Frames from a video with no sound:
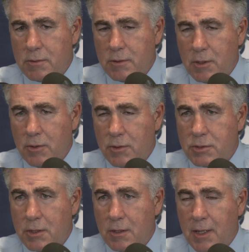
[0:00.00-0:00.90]
You know, there's
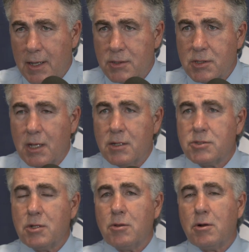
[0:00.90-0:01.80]
still like I said, it's
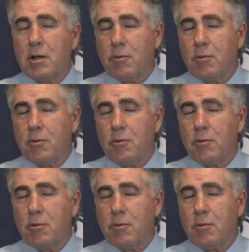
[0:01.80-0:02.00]
still early.